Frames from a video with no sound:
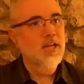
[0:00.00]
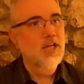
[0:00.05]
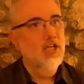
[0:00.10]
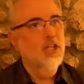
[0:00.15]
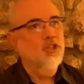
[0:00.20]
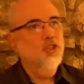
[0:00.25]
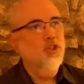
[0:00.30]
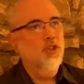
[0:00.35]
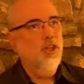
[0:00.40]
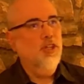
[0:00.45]

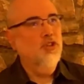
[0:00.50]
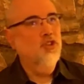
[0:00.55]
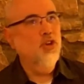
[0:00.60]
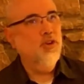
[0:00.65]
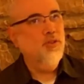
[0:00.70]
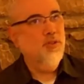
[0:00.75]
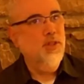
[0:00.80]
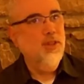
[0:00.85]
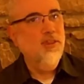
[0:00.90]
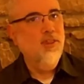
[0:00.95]
So they
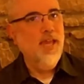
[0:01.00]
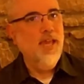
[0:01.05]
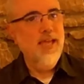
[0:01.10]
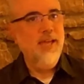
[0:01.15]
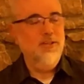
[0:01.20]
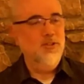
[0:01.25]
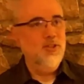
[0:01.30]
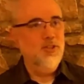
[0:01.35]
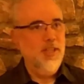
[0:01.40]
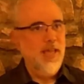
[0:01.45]
took the
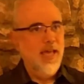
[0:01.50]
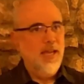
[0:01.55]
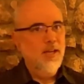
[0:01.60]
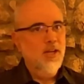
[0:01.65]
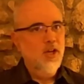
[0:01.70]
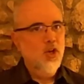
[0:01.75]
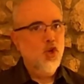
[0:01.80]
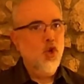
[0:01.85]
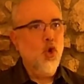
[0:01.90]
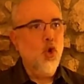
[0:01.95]
things that
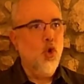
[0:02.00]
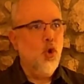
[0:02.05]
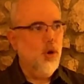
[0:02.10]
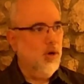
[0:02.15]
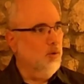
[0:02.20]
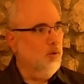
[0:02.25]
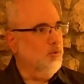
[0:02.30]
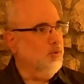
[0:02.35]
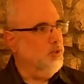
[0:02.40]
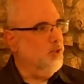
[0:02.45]

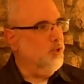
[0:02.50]
Korah was